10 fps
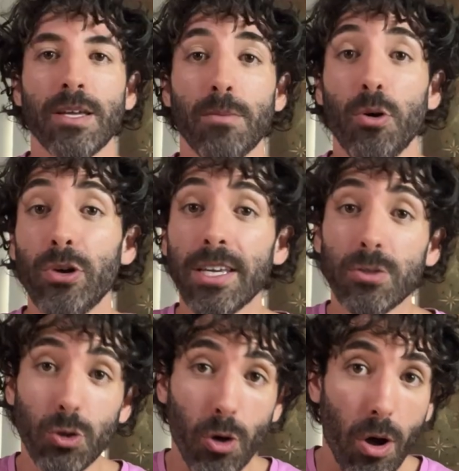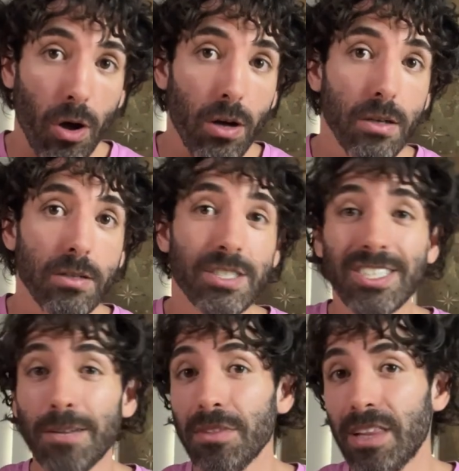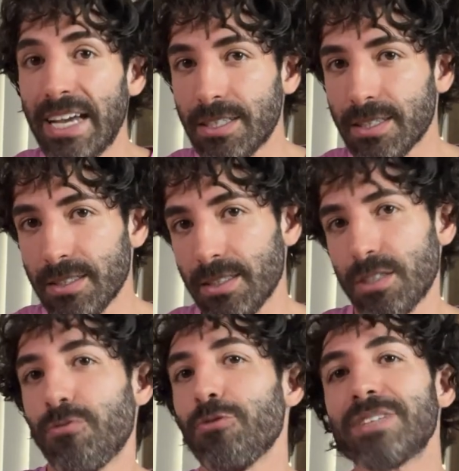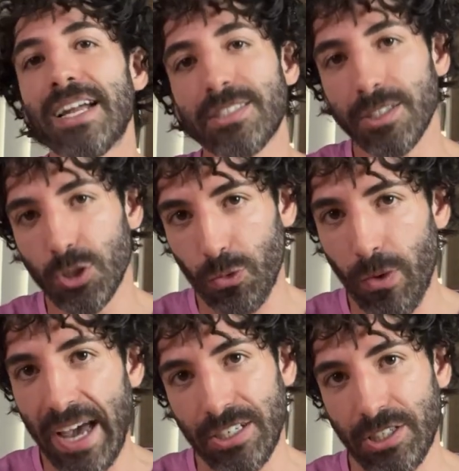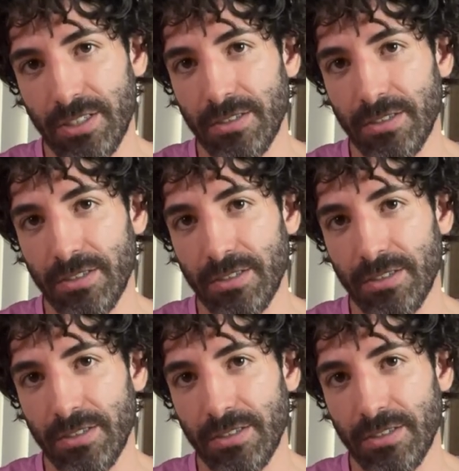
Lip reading: But we can draw some lessons from that situation.